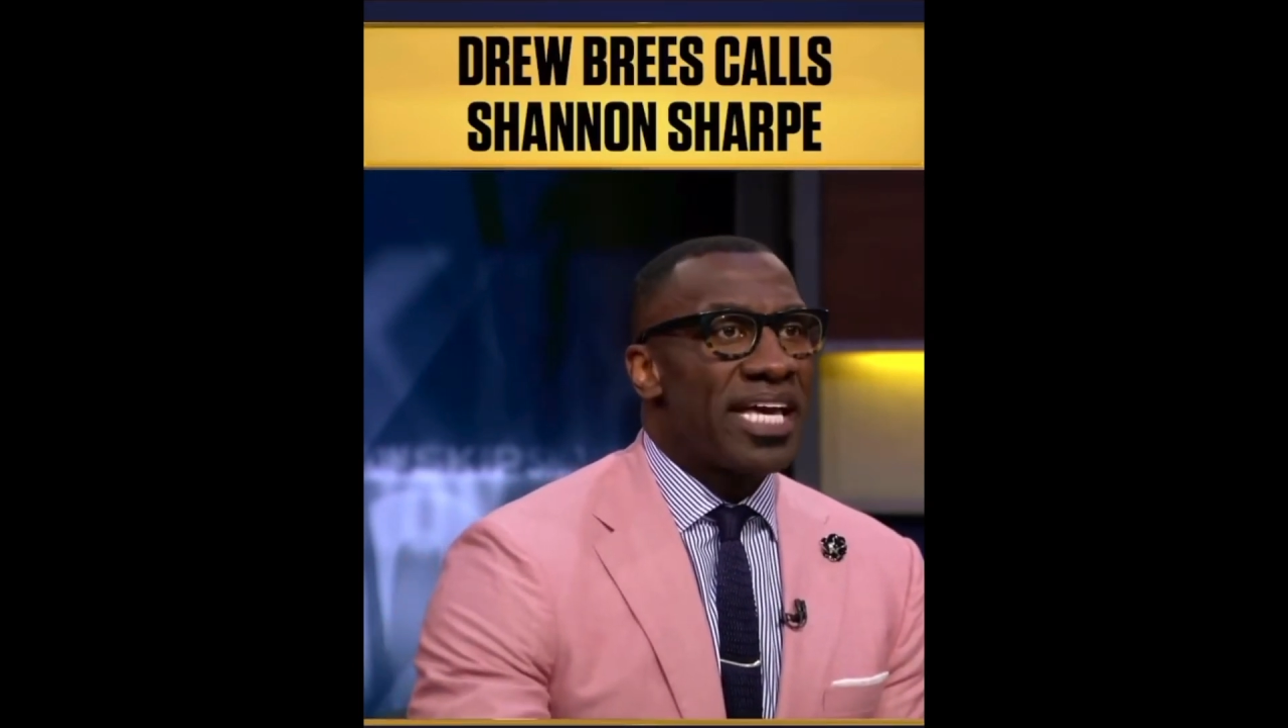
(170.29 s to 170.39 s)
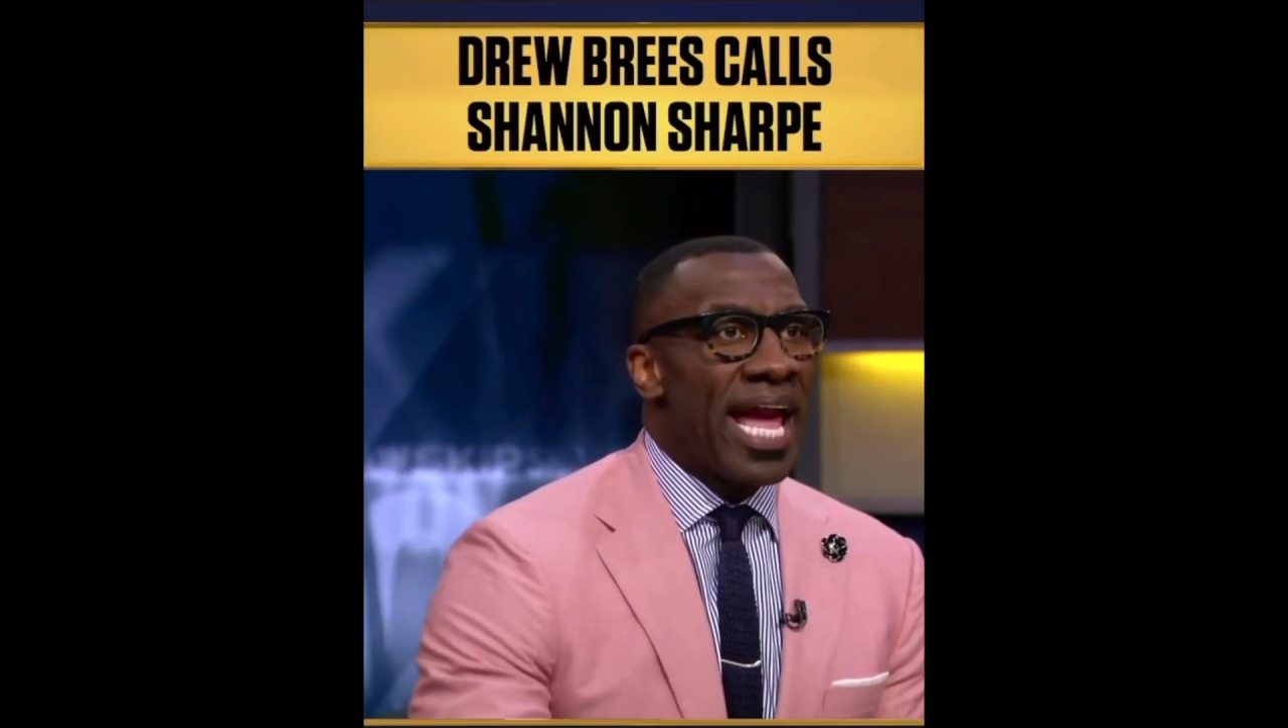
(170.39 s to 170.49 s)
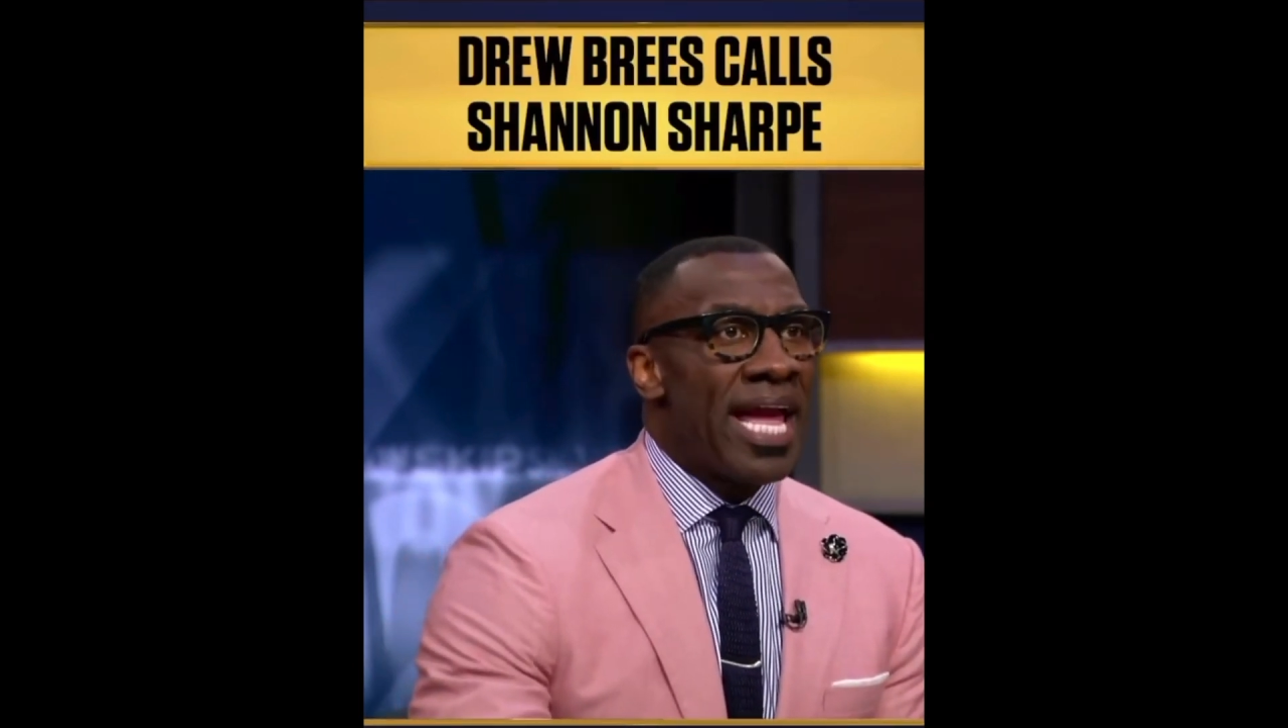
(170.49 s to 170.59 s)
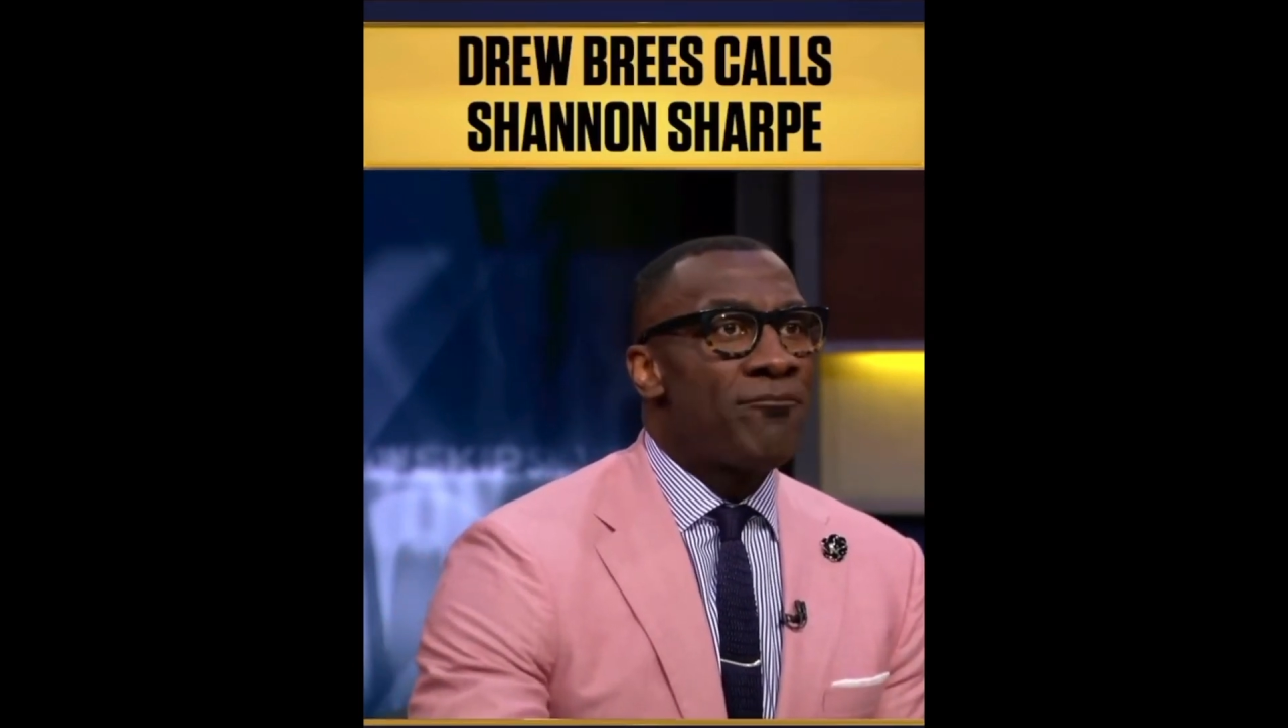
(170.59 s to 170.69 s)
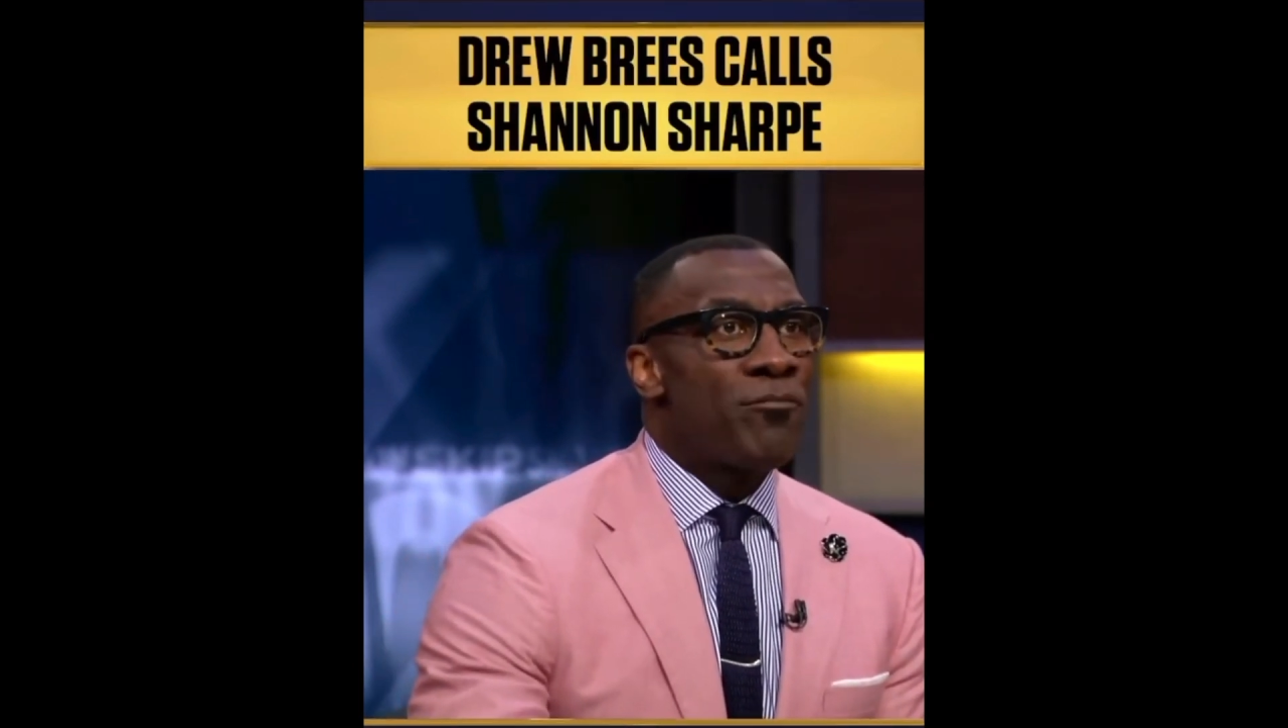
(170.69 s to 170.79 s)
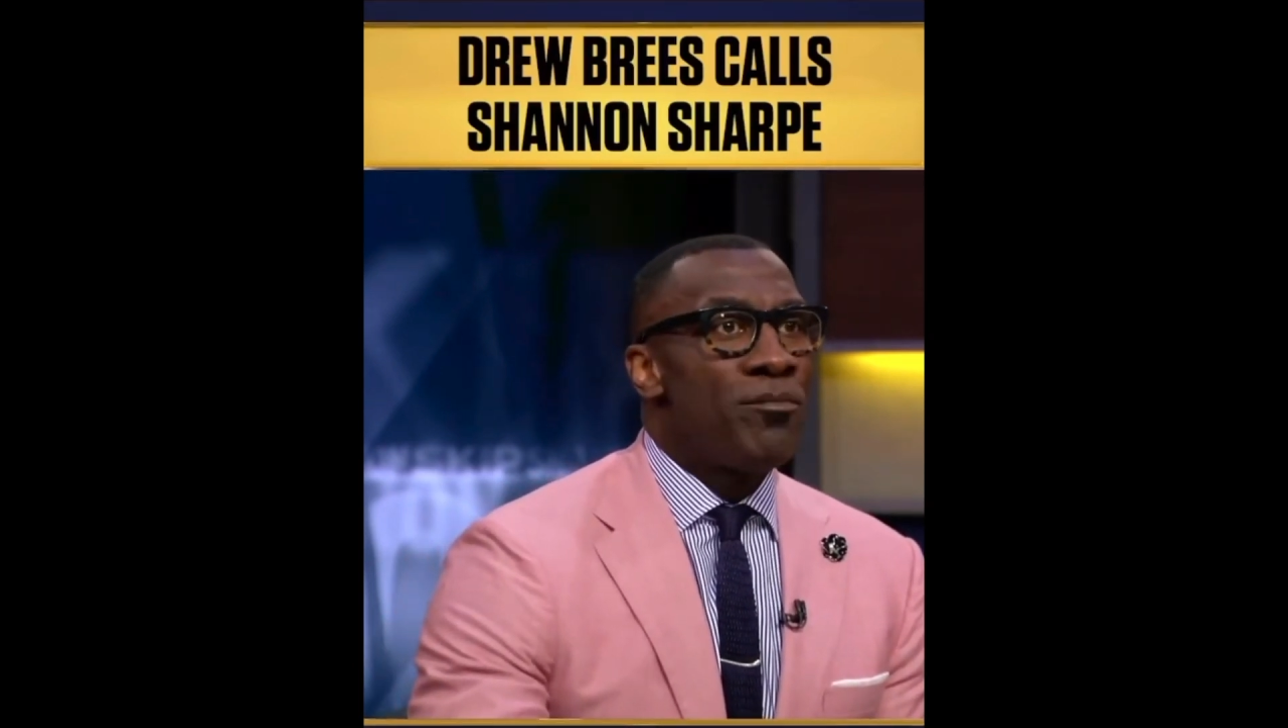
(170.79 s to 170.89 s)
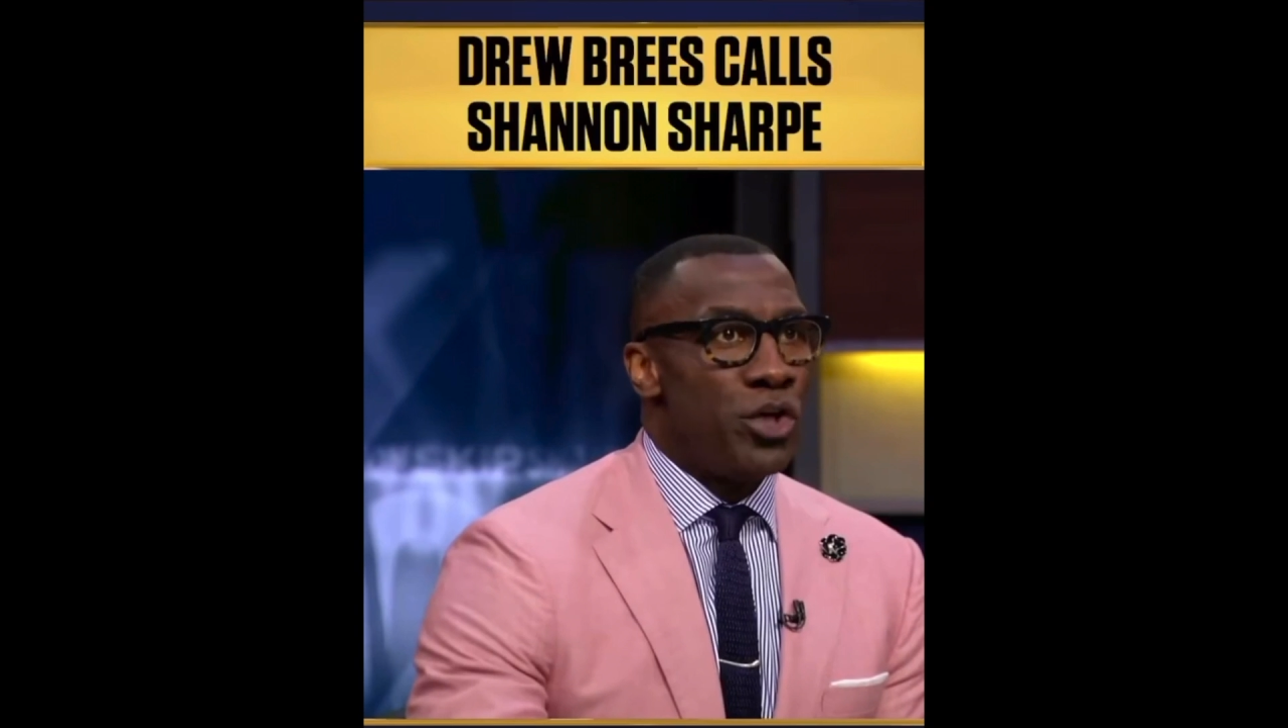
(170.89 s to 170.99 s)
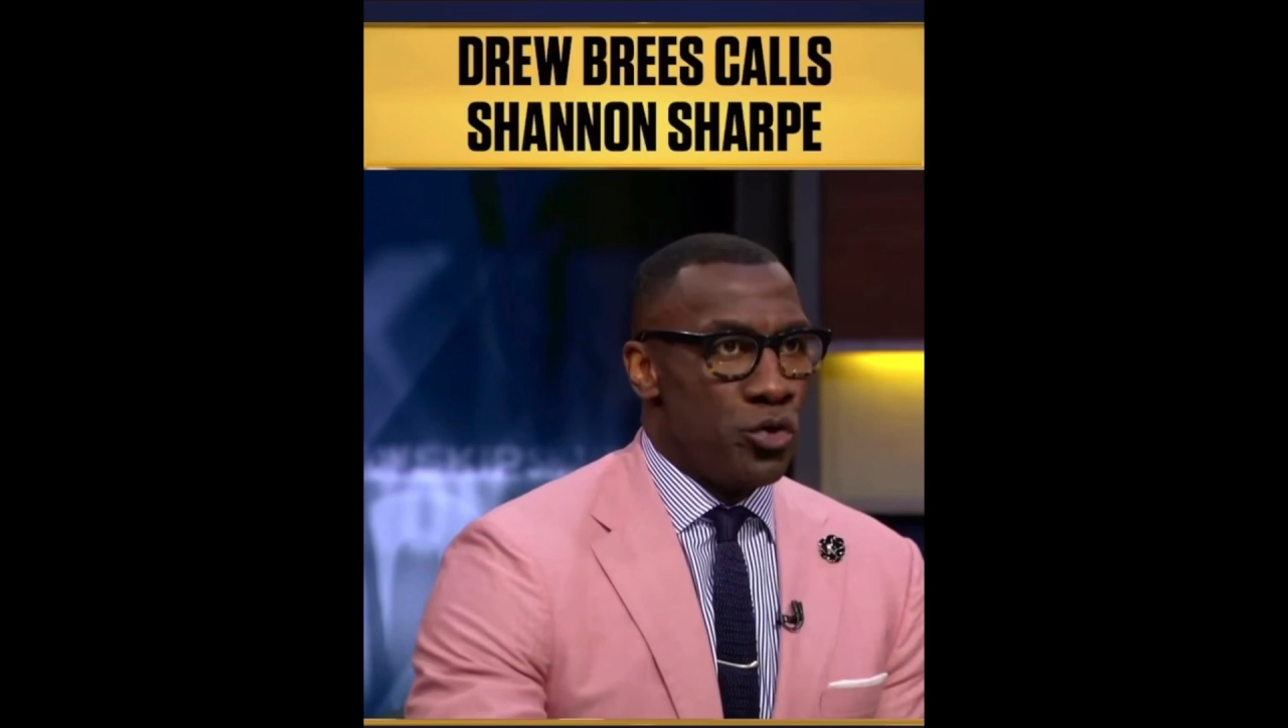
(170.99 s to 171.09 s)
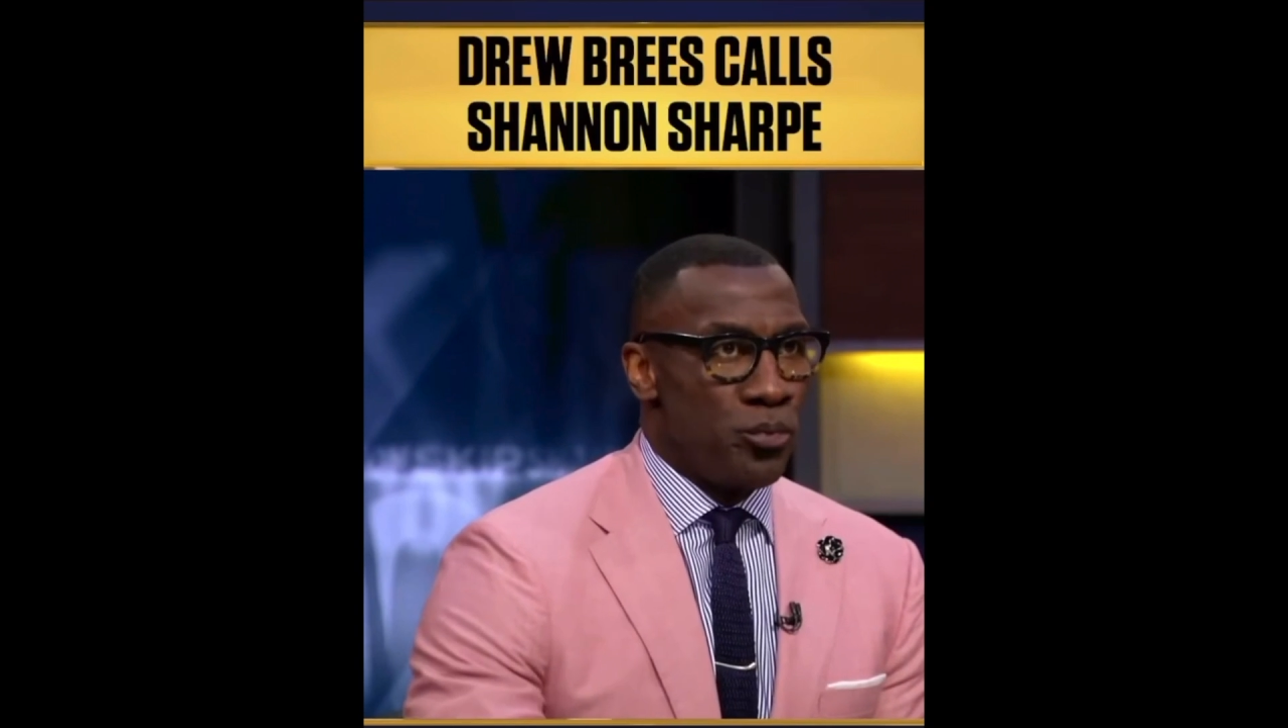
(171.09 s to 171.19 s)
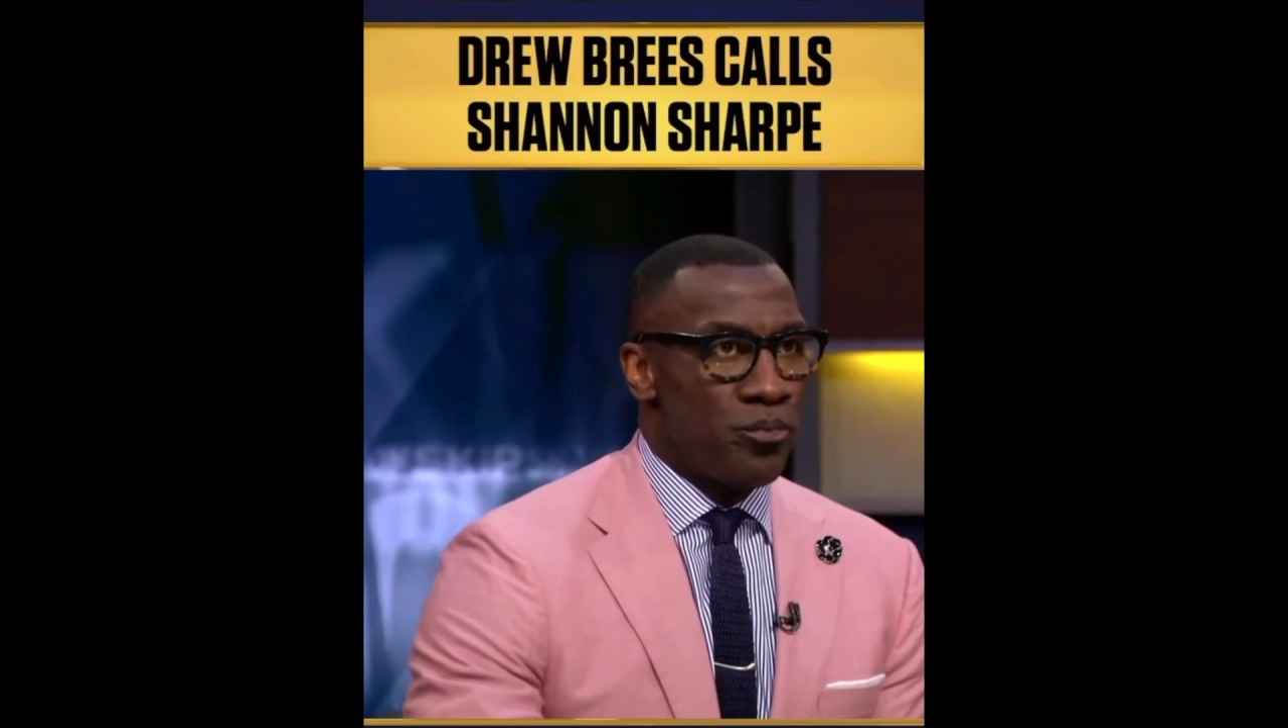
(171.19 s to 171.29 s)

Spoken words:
came from you.